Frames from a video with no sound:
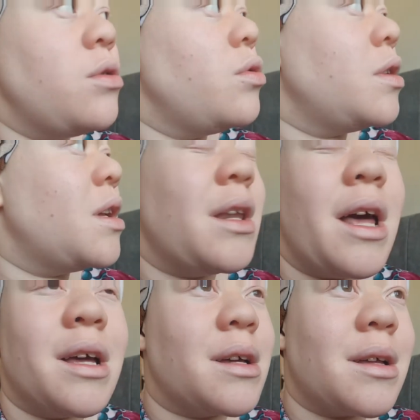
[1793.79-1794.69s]
look
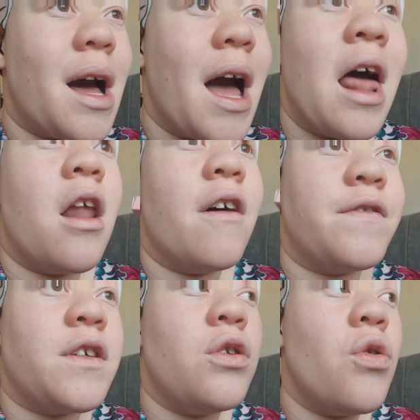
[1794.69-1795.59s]
like, I
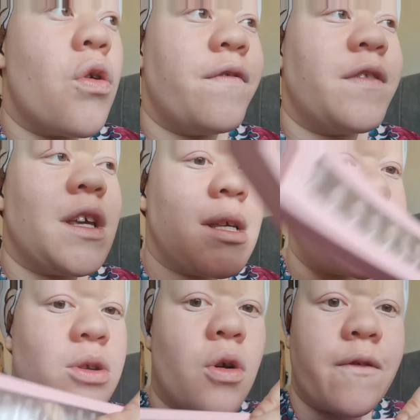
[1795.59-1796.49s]
love the look of
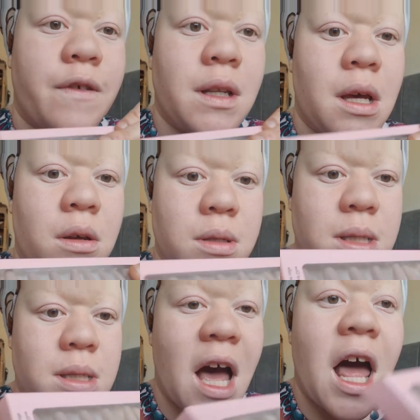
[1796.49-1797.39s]
these coffin
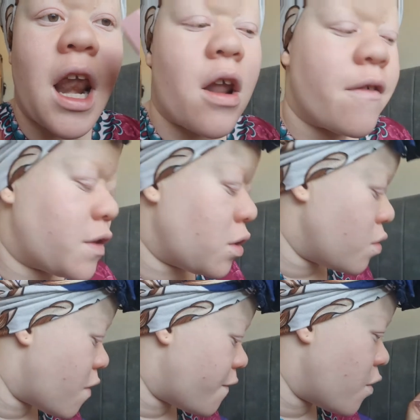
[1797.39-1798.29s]
nails. I love the
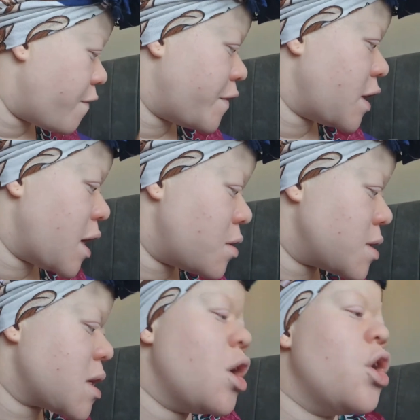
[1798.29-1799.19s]
look of coffin
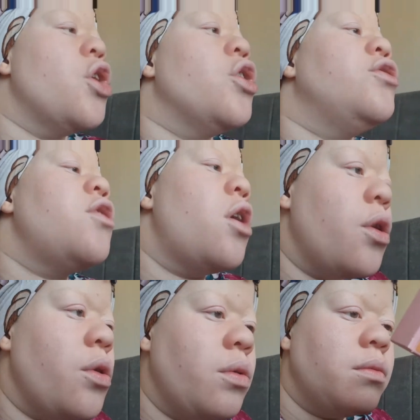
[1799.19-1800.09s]
nails.
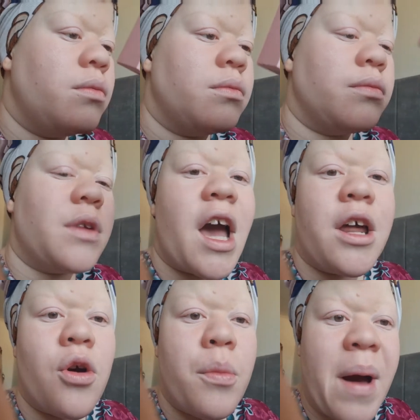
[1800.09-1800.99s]
Though, I
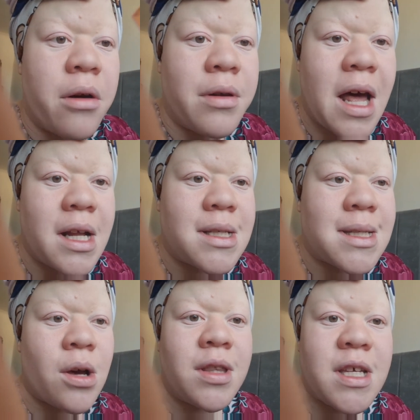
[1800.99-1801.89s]
know Poundland
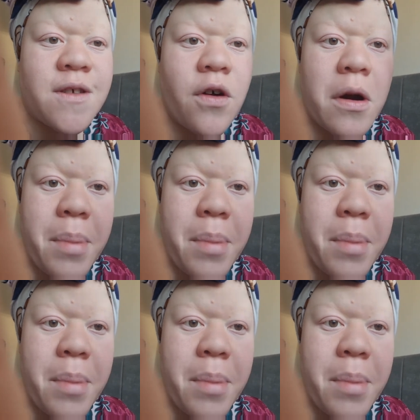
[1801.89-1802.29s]
sell these for